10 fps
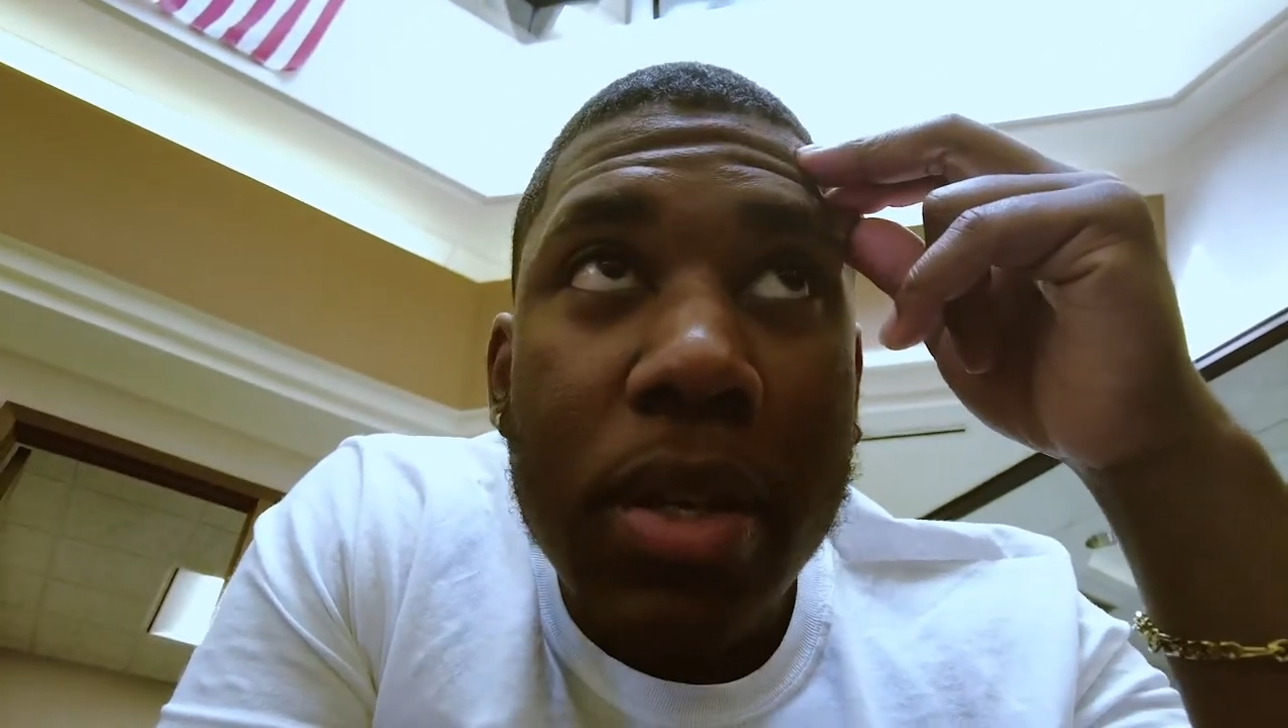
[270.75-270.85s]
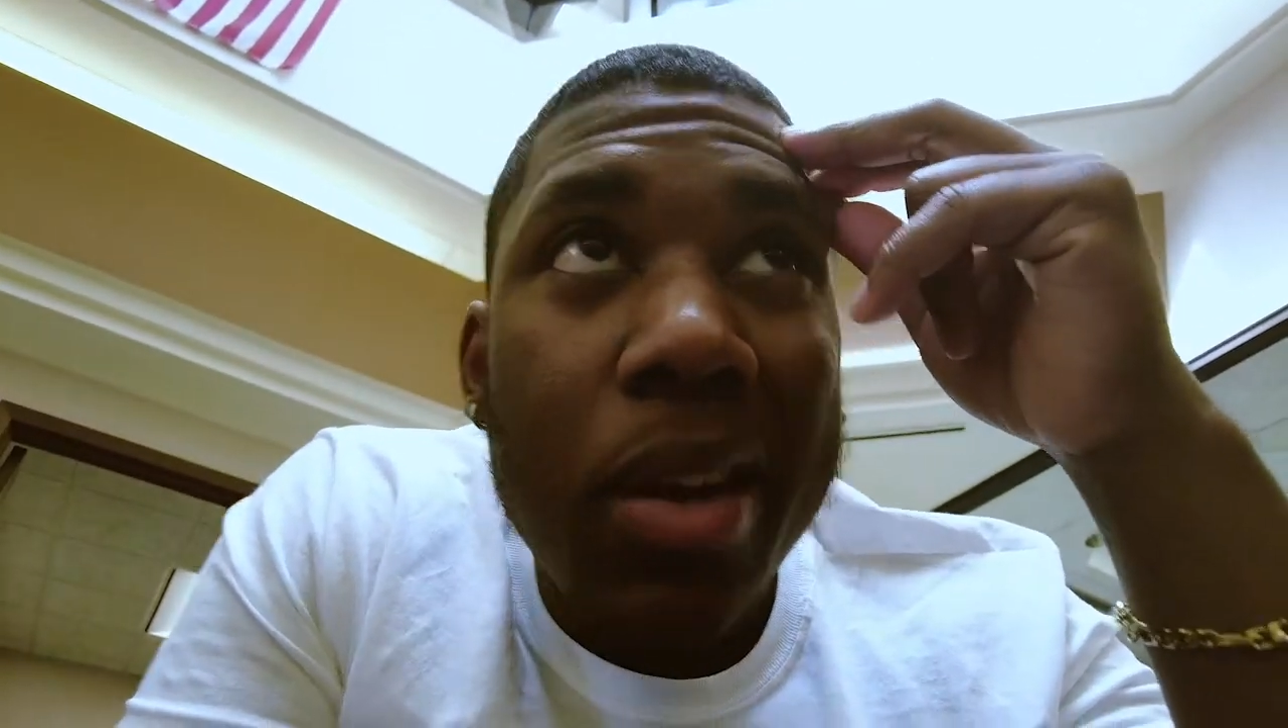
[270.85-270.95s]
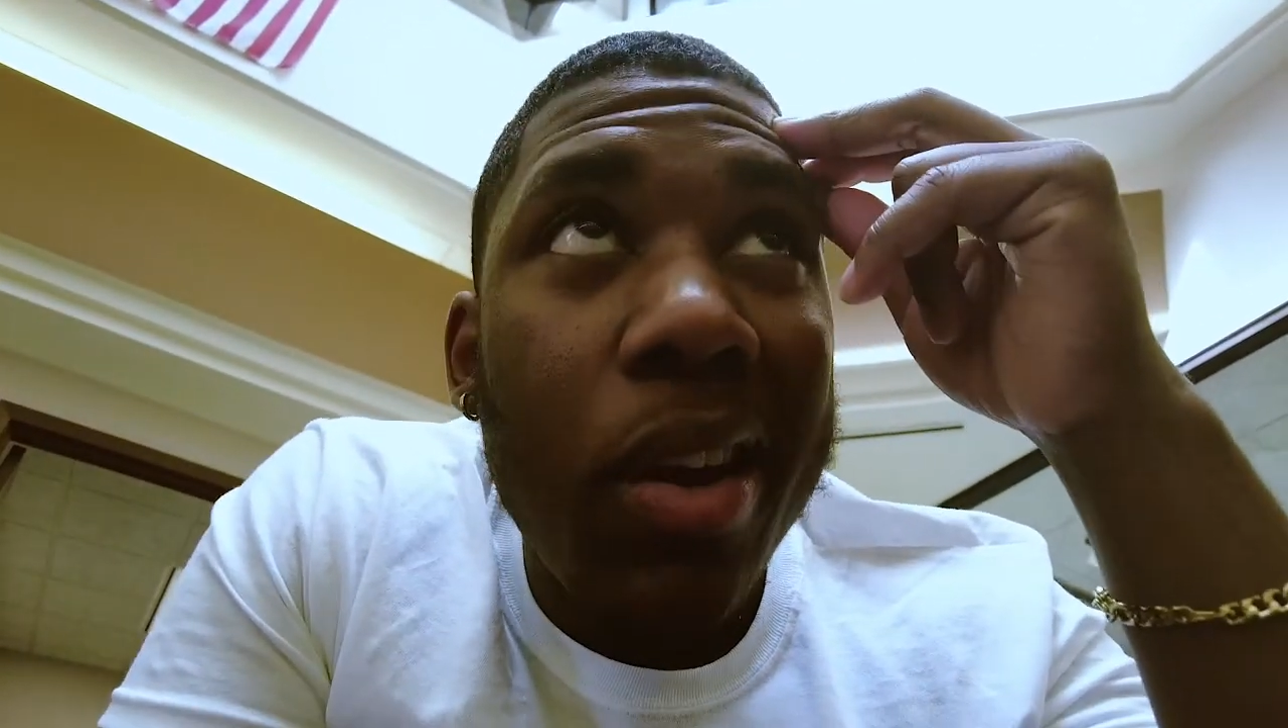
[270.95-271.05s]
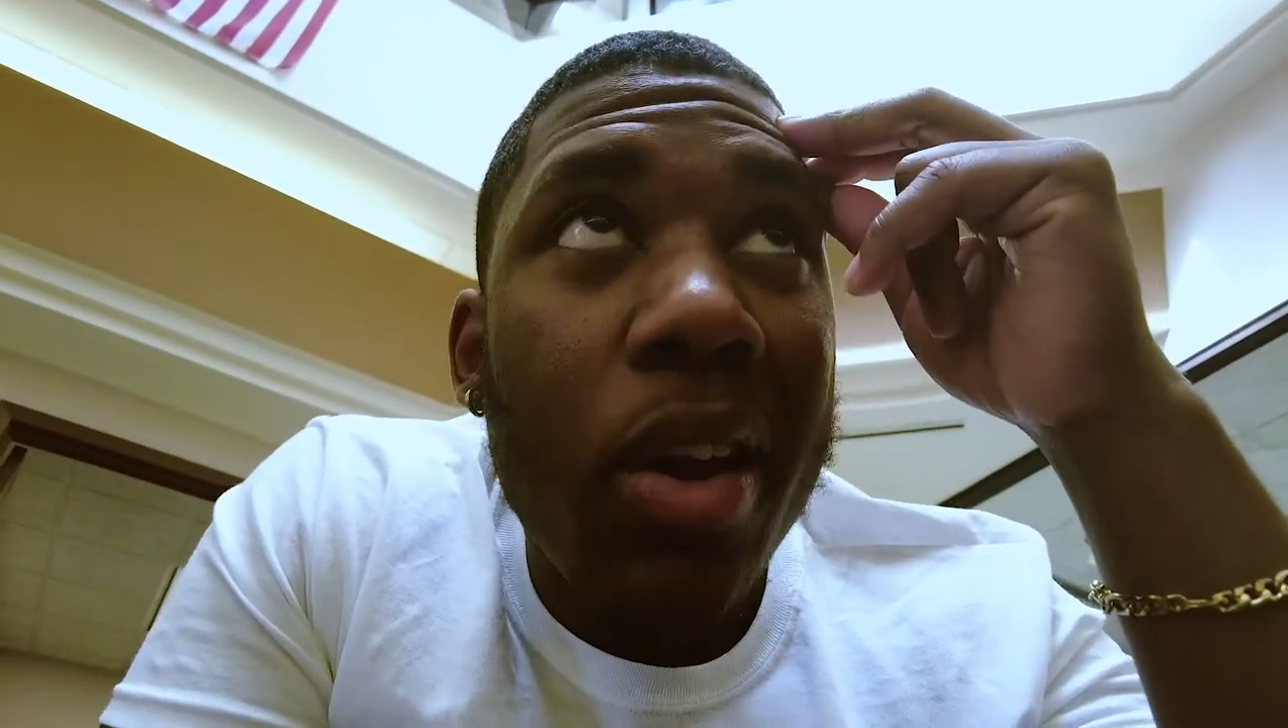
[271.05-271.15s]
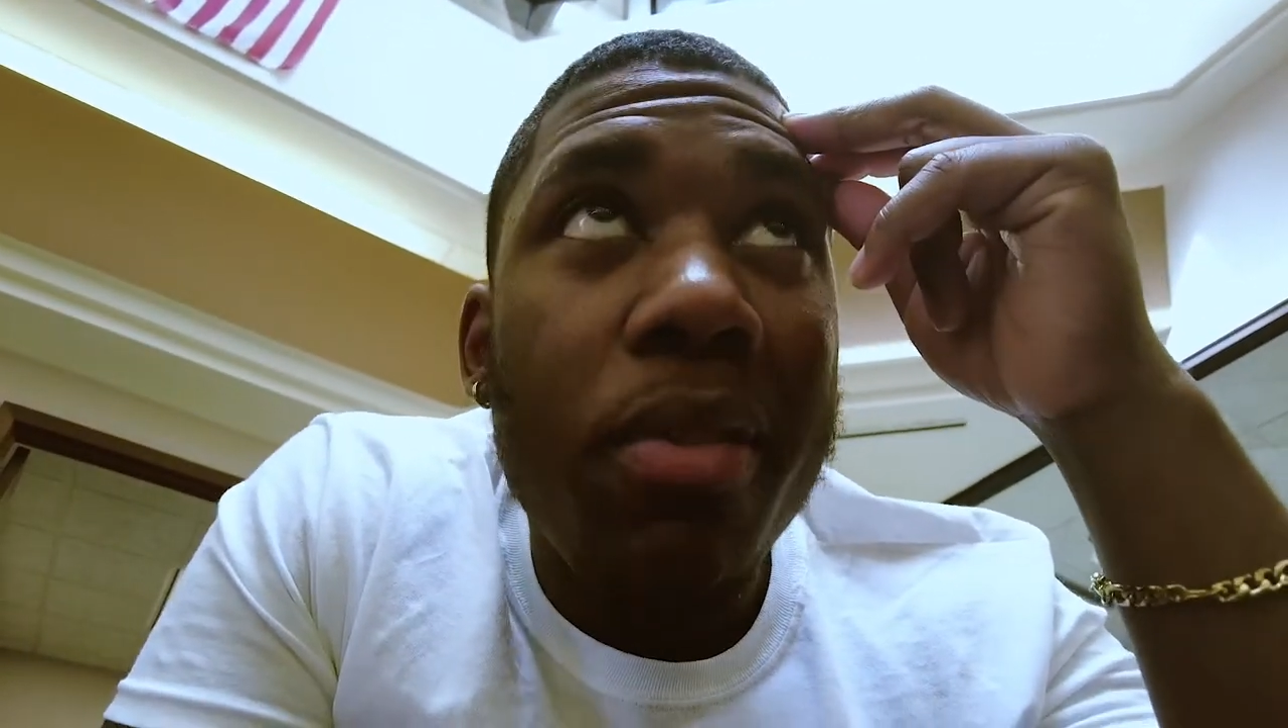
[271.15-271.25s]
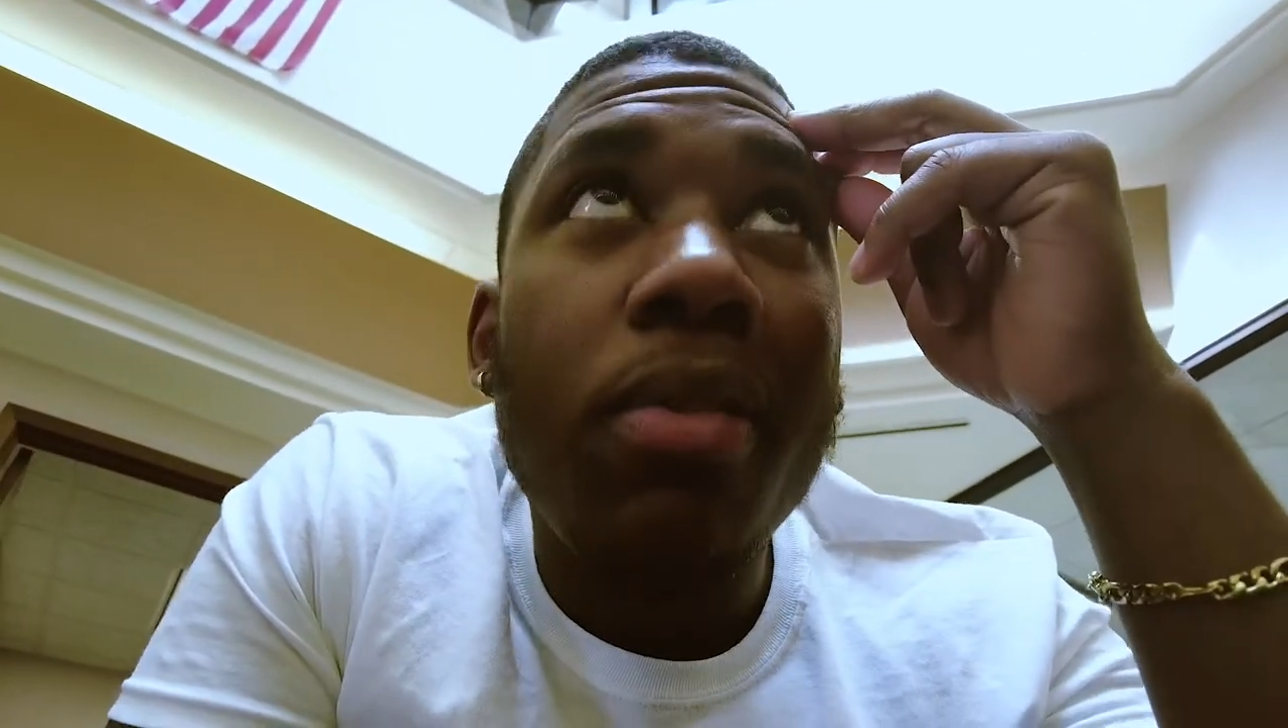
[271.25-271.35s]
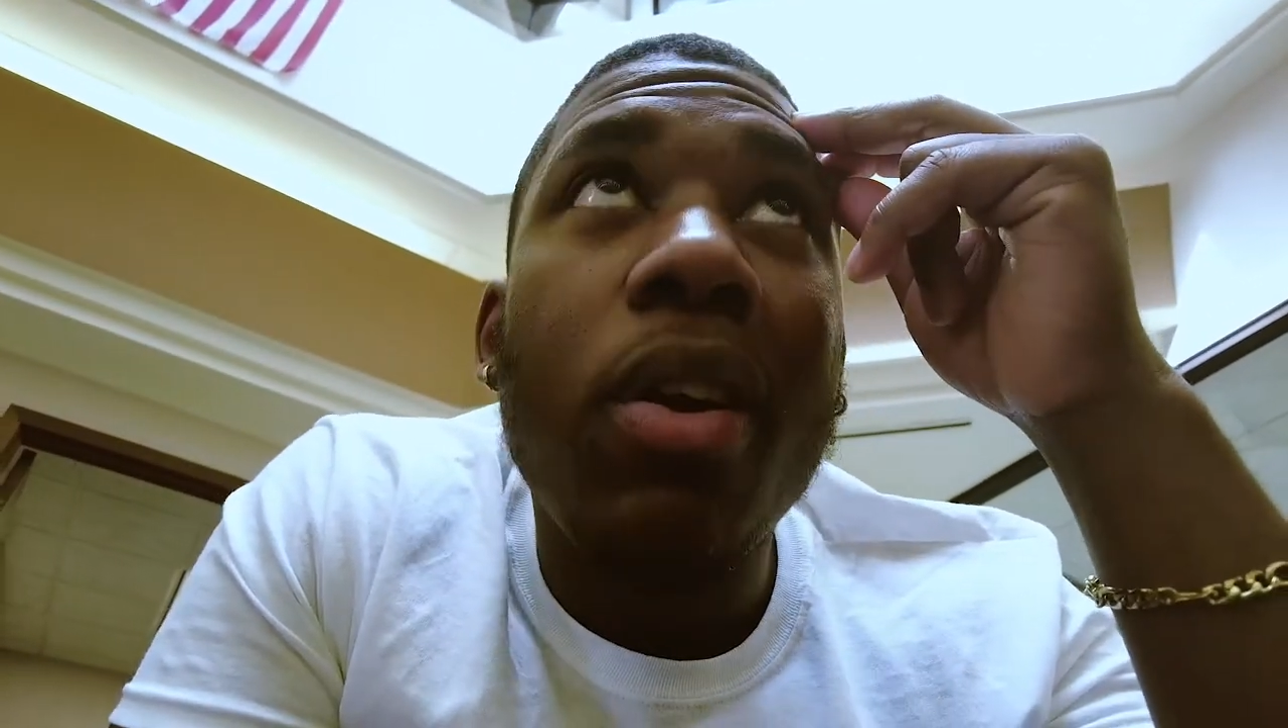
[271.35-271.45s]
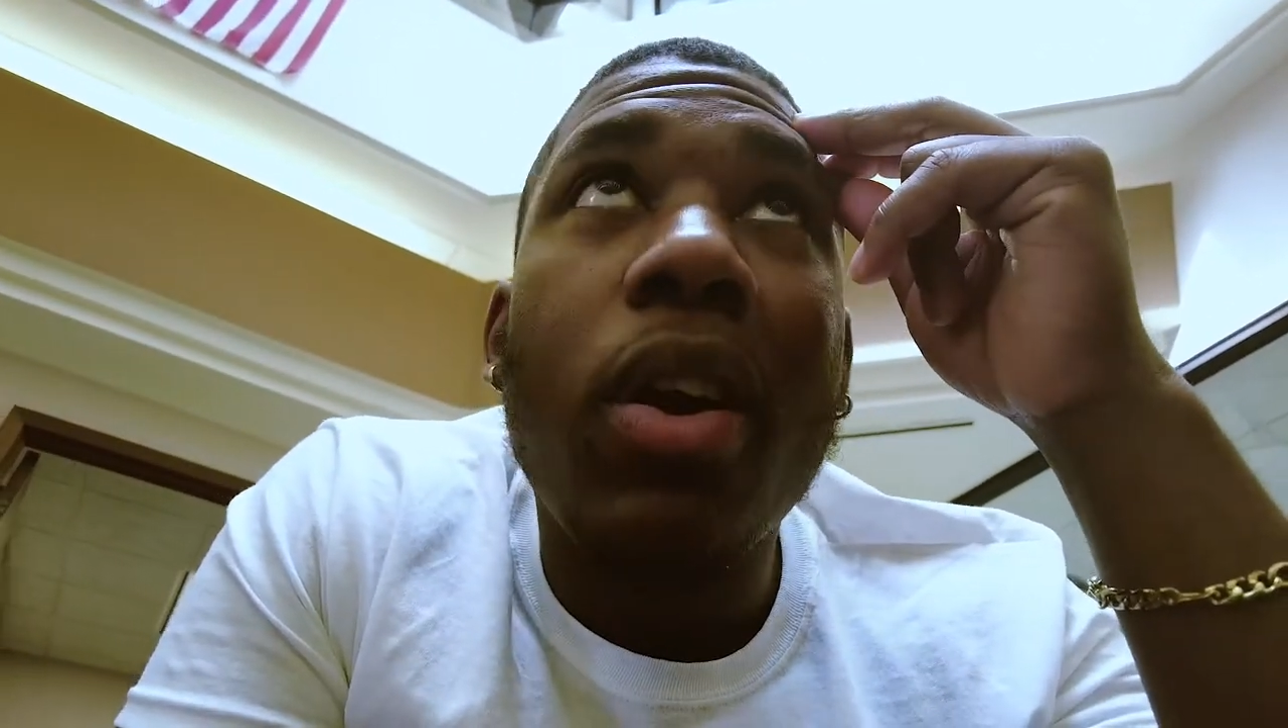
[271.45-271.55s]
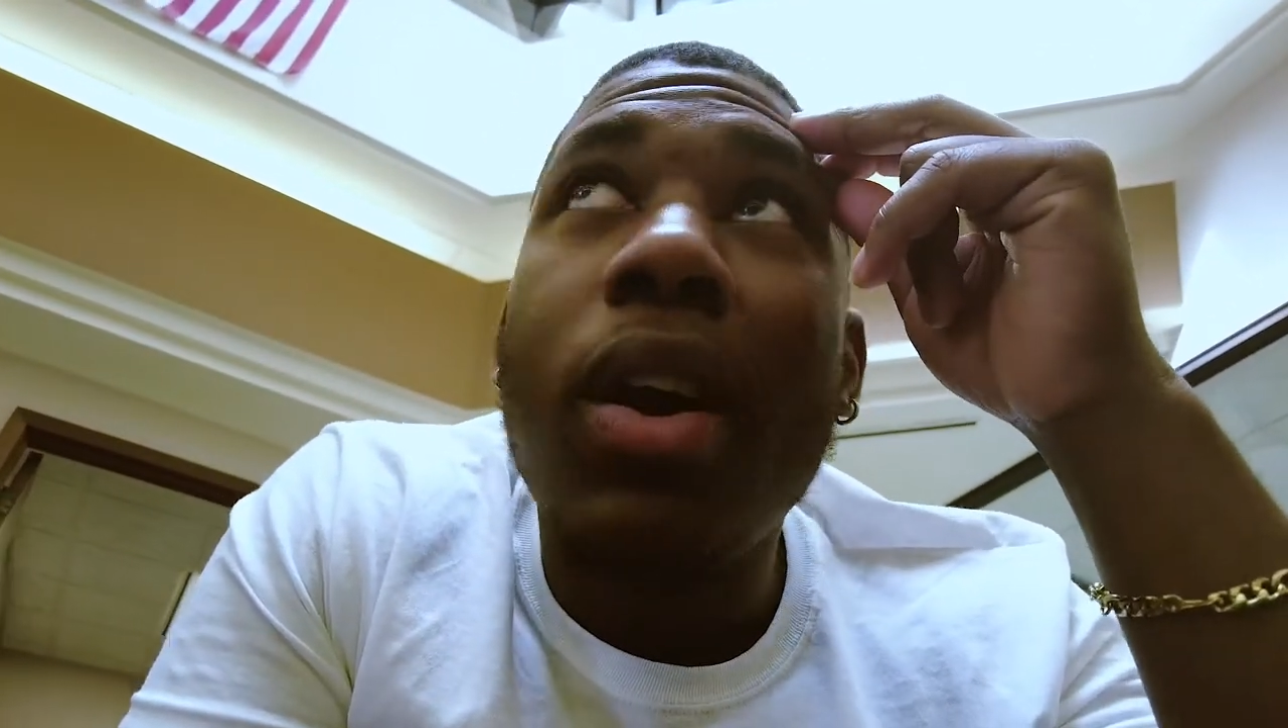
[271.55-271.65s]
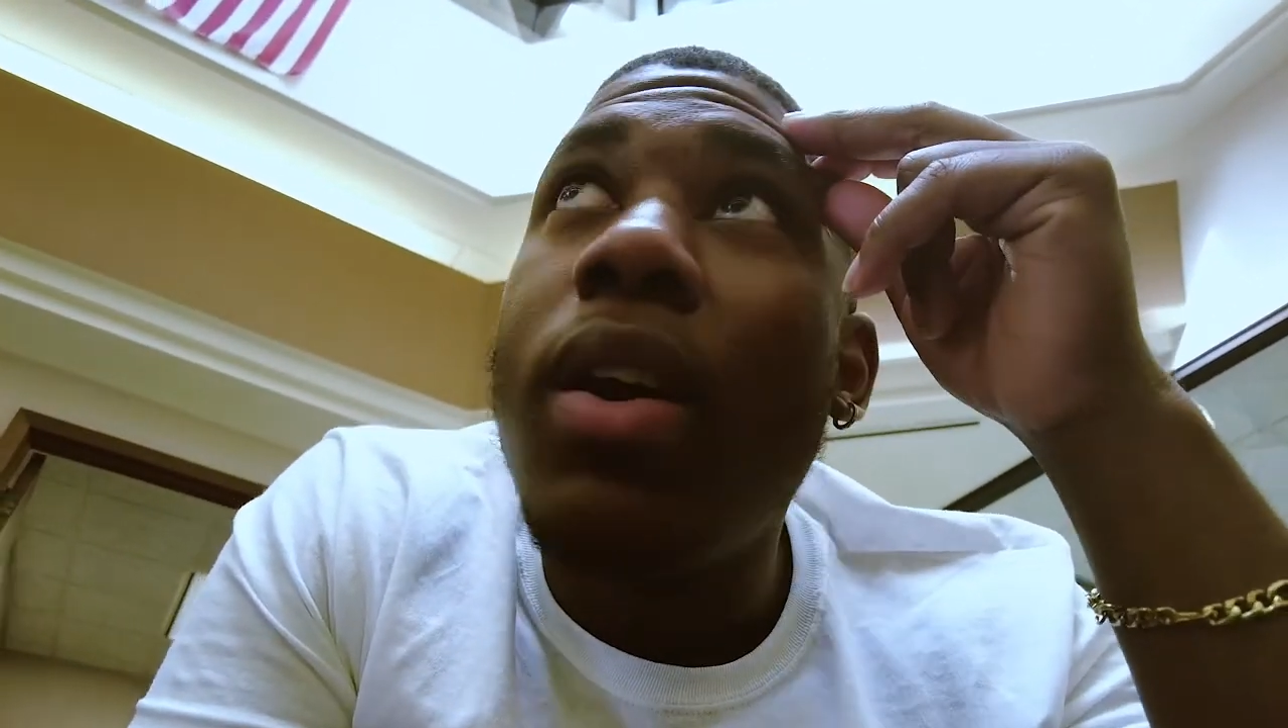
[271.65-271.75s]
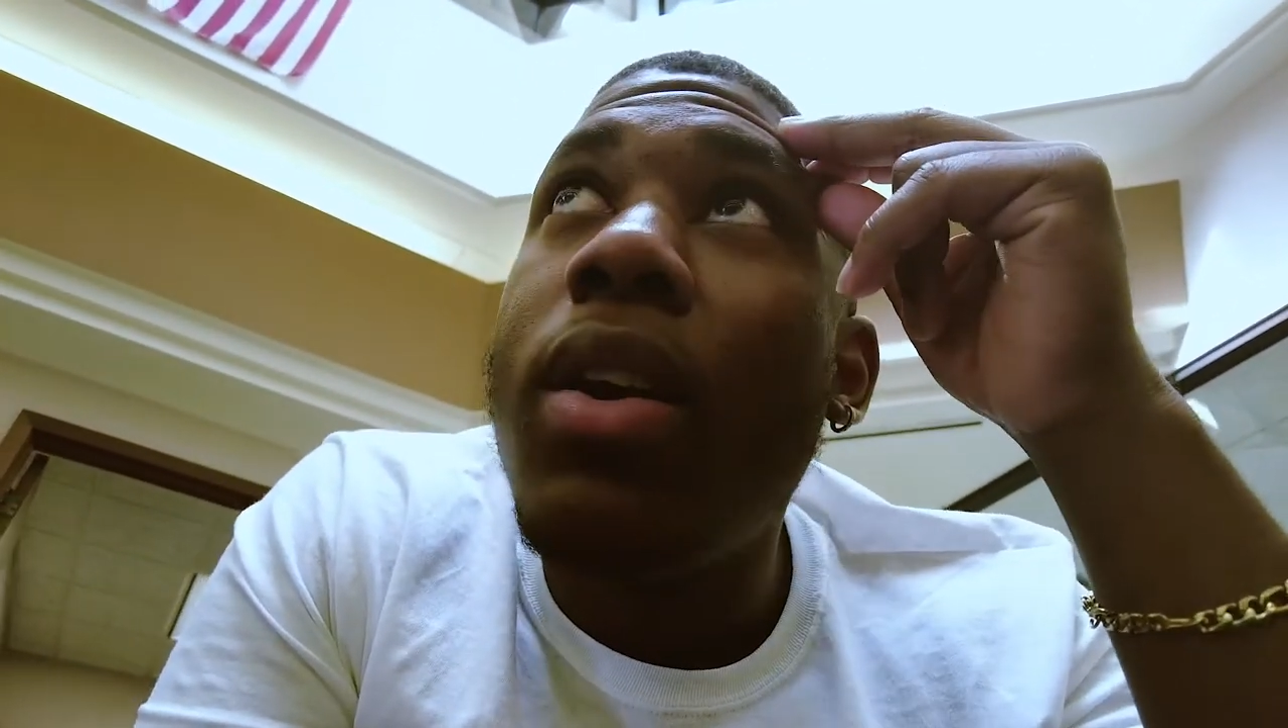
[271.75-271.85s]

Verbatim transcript: A lot of fraud.